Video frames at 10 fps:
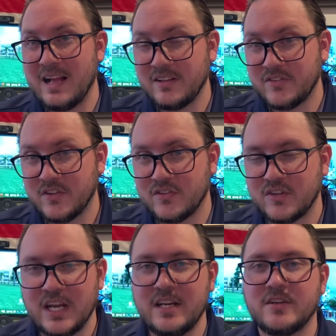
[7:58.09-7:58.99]
as the
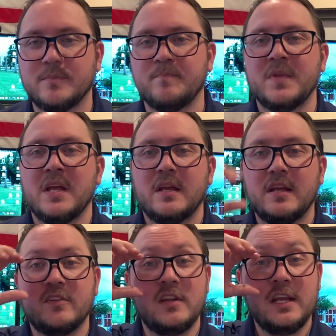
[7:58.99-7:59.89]
state,
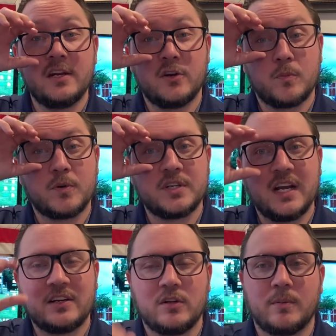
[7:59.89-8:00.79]
is needed to
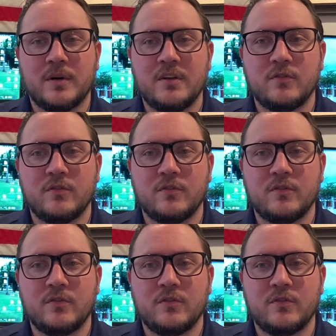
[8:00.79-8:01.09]
protect liberty.